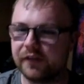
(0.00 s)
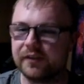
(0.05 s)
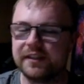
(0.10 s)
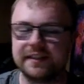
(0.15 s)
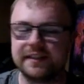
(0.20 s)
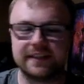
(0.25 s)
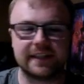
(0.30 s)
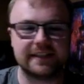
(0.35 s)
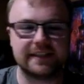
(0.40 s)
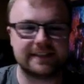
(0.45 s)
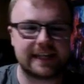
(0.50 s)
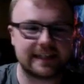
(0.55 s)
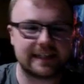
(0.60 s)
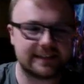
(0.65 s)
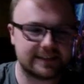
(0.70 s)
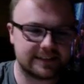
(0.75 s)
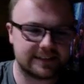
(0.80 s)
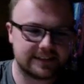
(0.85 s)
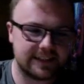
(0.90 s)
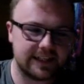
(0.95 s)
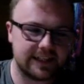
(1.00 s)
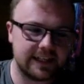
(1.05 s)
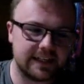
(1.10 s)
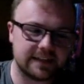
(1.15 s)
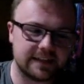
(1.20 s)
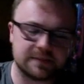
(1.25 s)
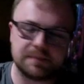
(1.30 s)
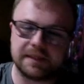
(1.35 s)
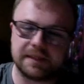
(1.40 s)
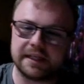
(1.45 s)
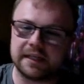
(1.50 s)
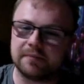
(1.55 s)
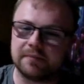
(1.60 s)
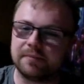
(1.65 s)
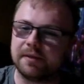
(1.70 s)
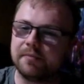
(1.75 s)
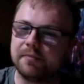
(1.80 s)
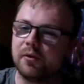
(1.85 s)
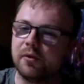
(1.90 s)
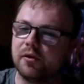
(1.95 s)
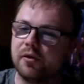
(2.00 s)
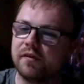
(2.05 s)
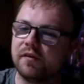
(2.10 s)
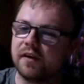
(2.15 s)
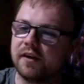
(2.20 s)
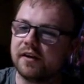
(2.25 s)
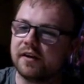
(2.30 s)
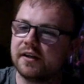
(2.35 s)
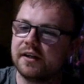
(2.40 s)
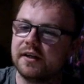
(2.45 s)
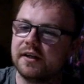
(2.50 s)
his identity as being a bit more of a